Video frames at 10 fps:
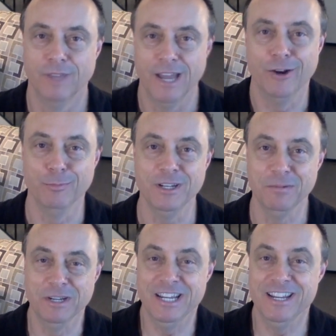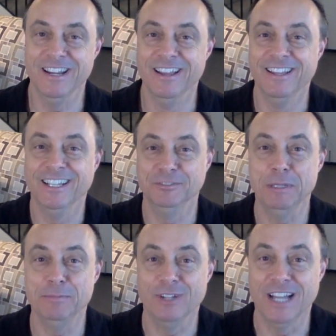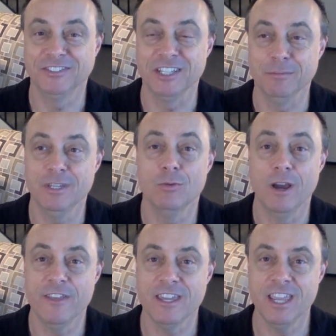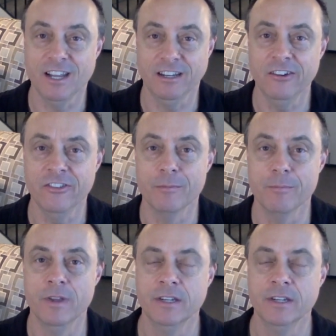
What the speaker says: I don't mean me, it's people asking me why they can't hear them.